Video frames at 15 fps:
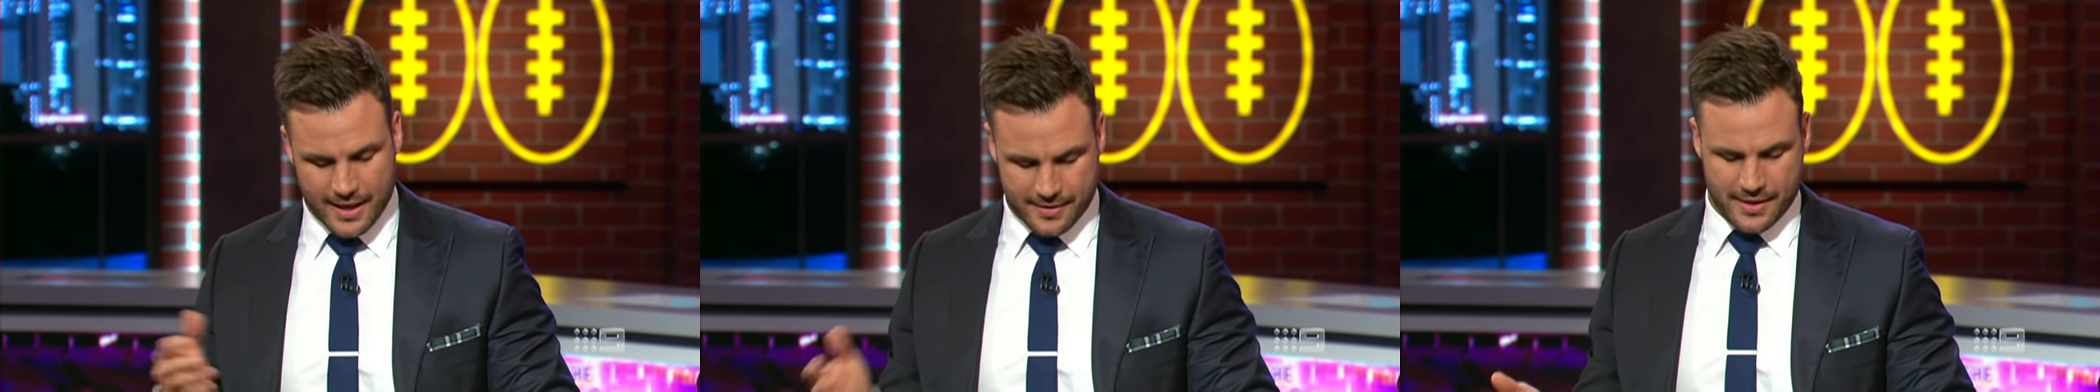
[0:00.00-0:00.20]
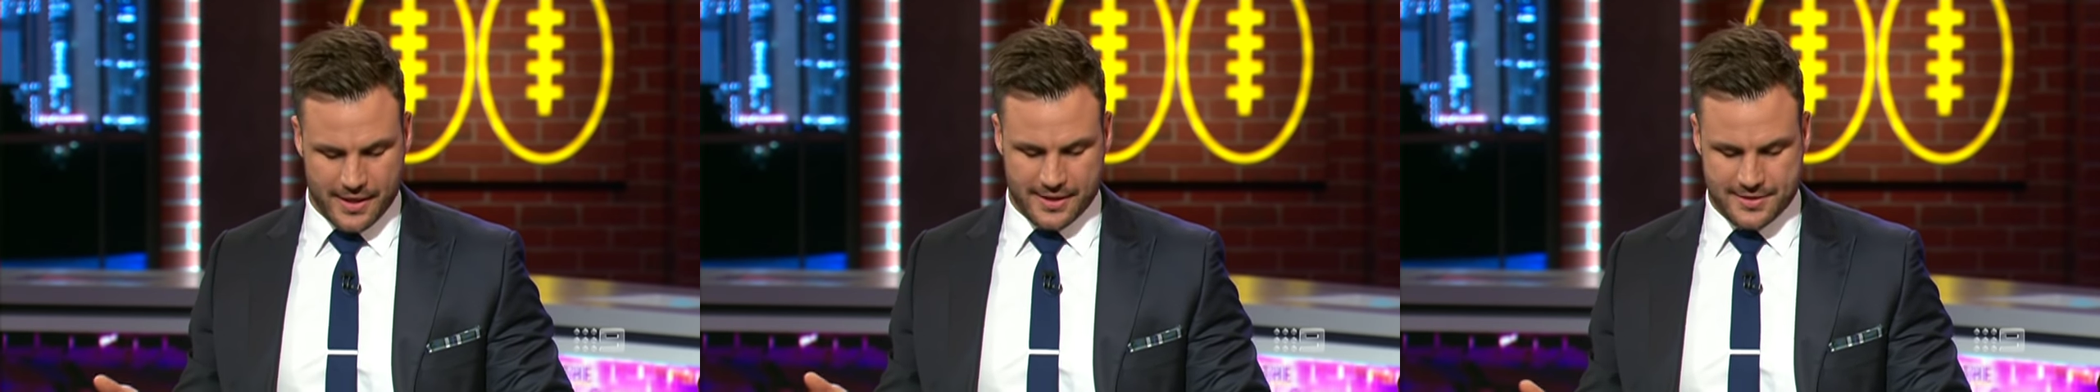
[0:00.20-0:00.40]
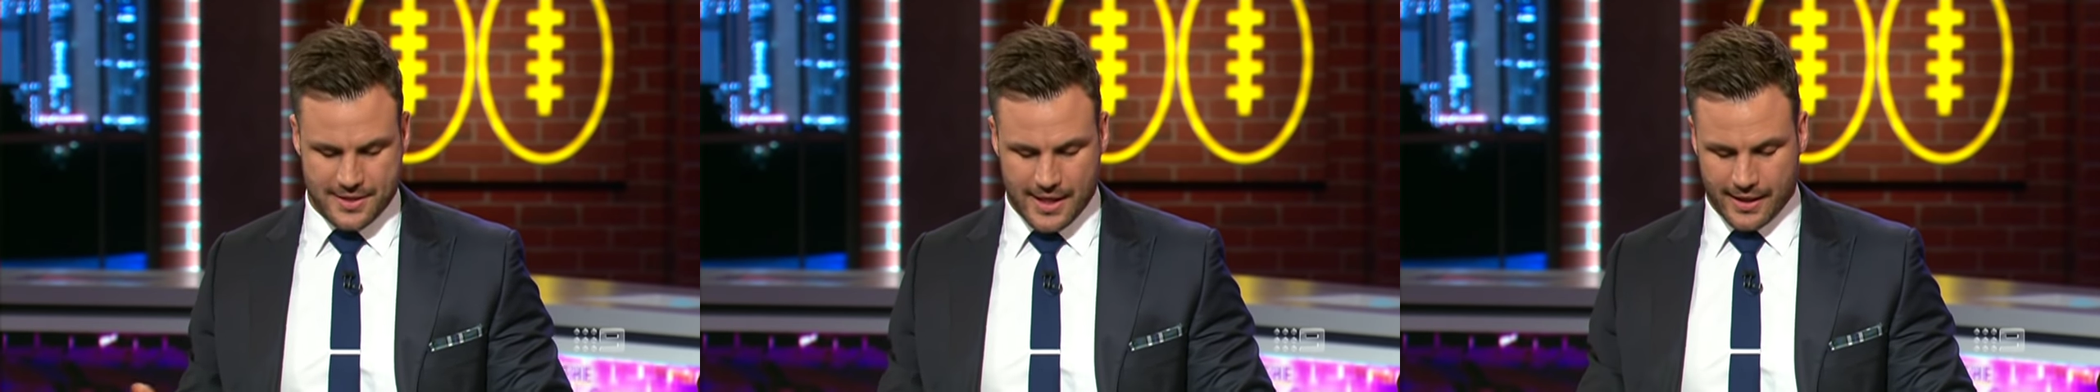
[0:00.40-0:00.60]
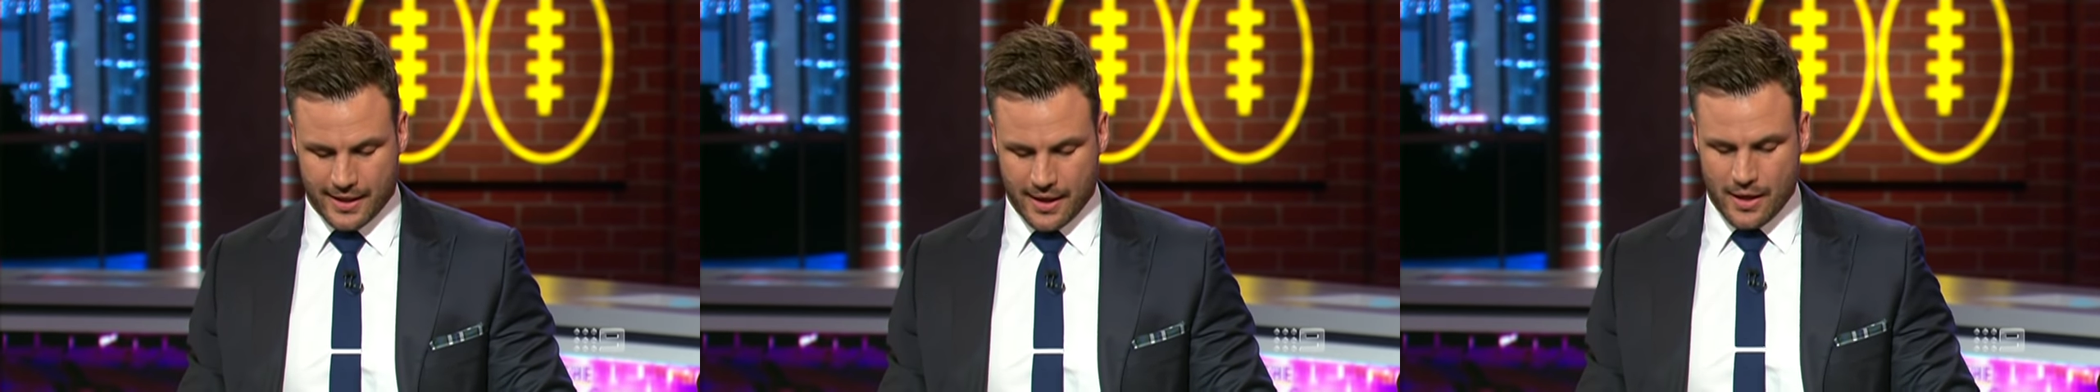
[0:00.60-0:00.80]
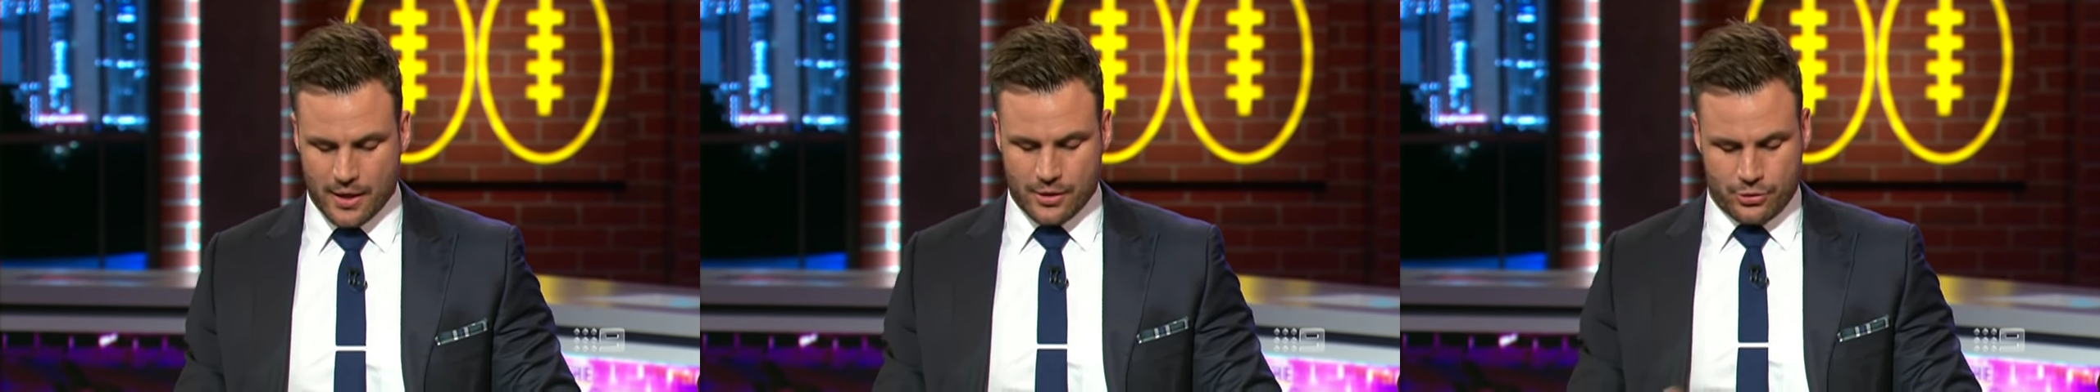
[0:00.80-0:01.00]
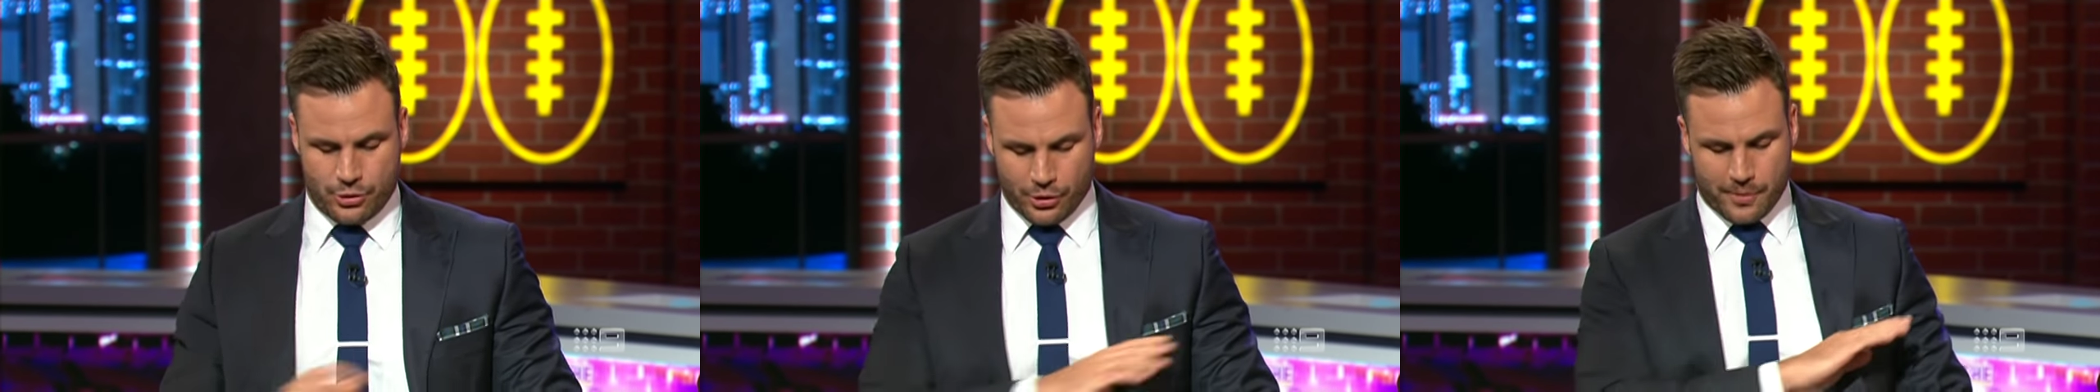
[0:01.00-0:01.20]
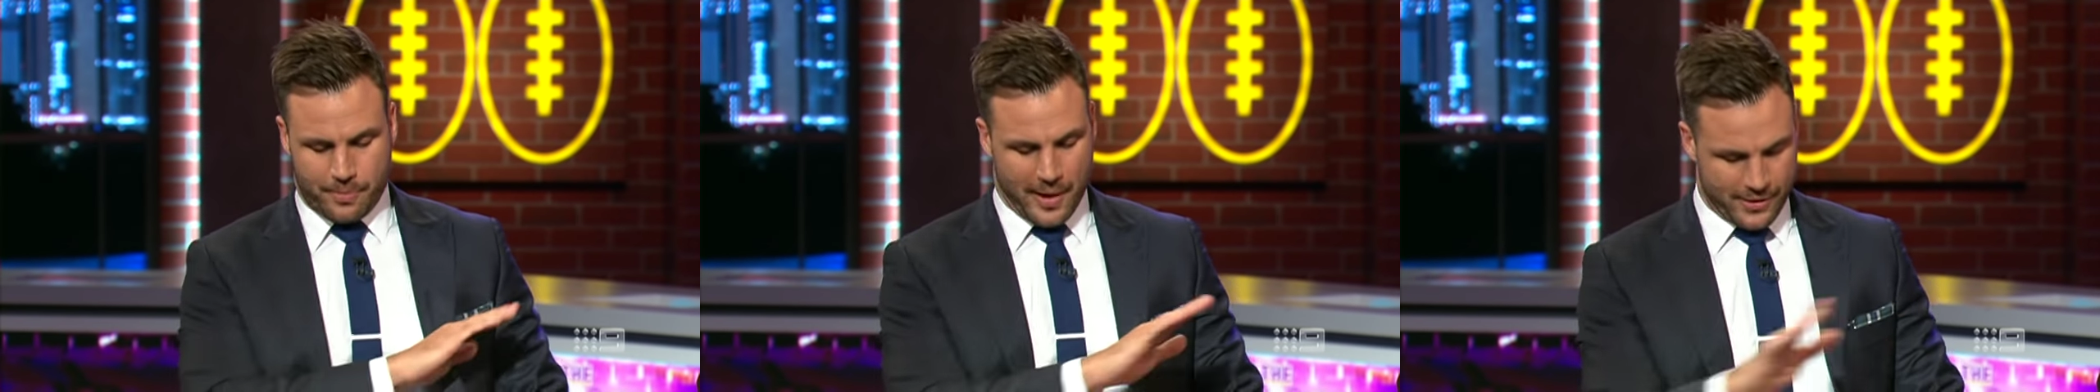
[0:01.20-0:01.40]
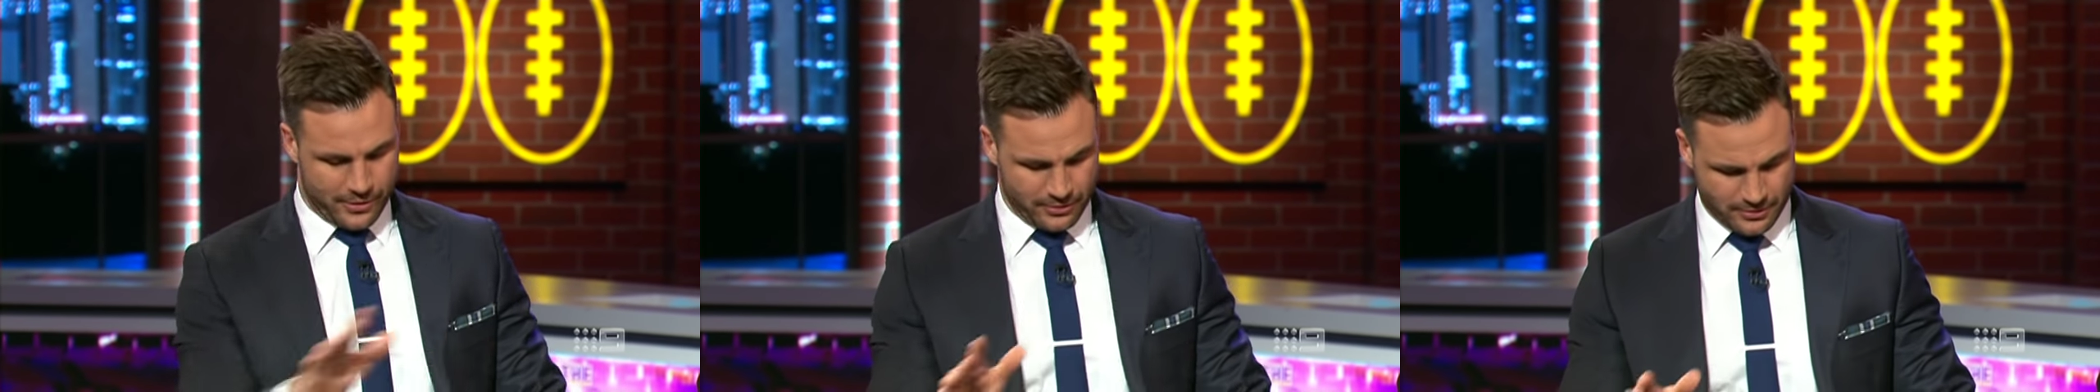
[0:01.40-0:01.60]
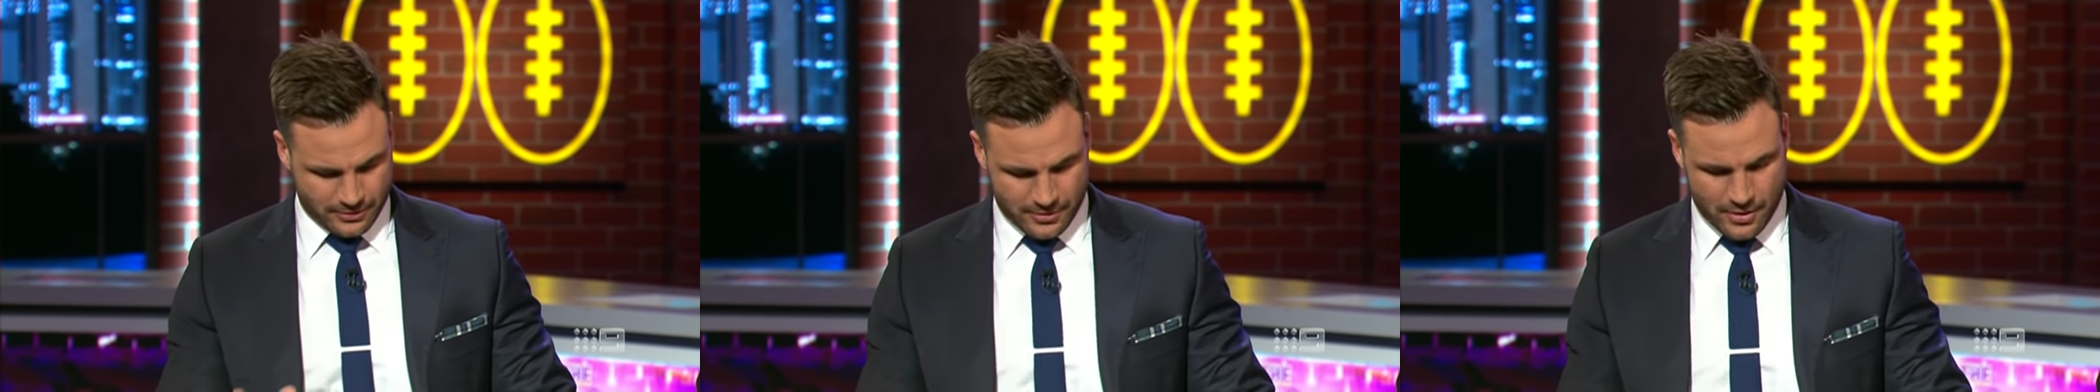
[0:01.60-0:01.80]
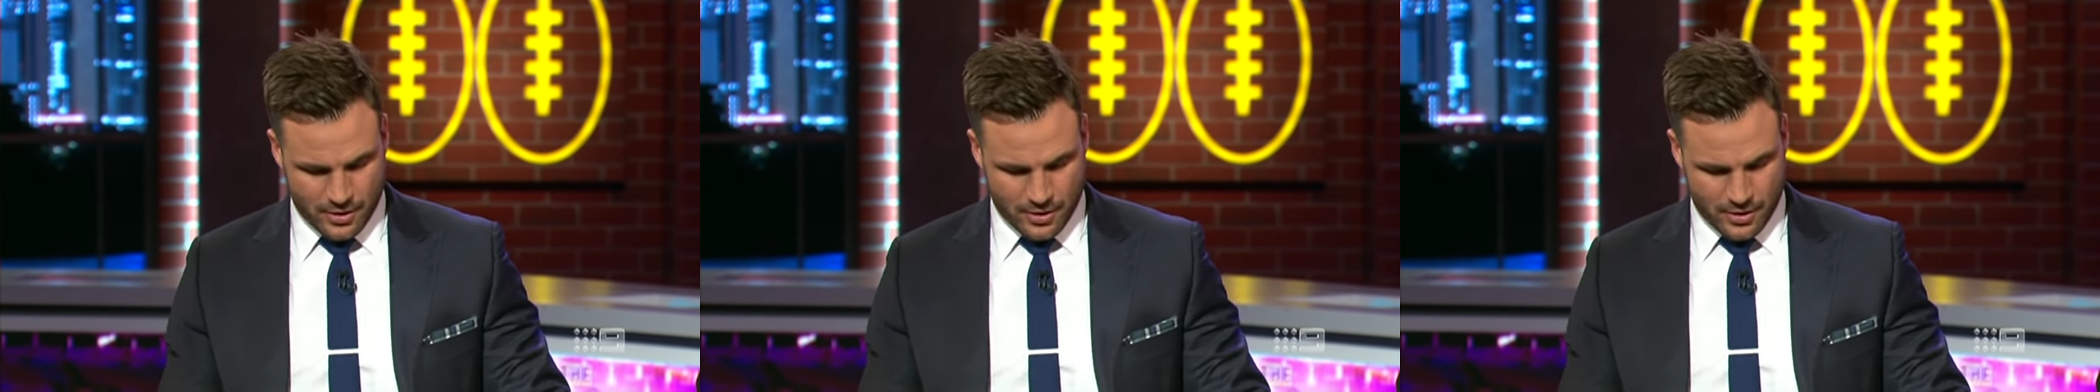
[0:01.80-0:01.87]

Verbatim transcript: out the next day. To the panel,